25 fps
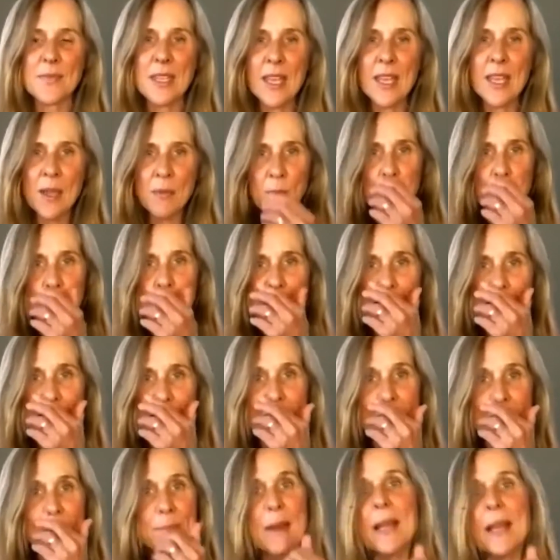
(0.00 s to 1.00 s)
And we'll
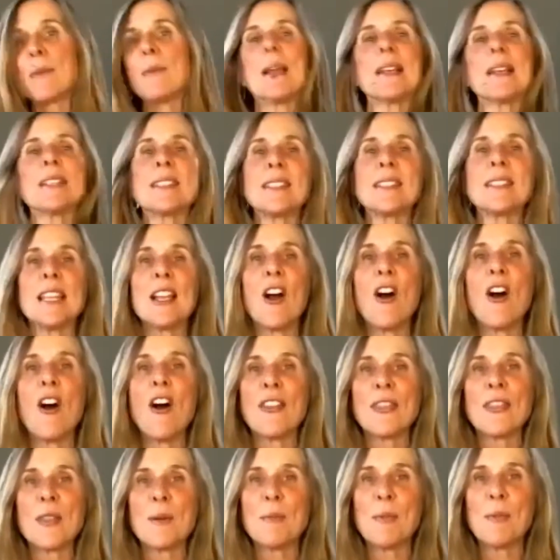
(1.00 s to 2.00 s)
begin by resting
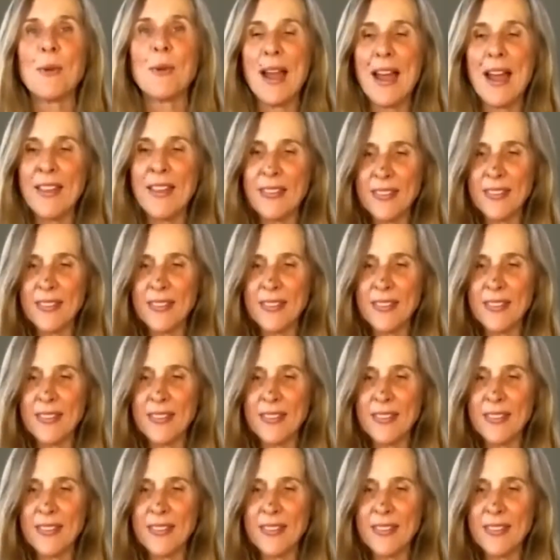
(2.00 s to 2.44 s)
on the breath.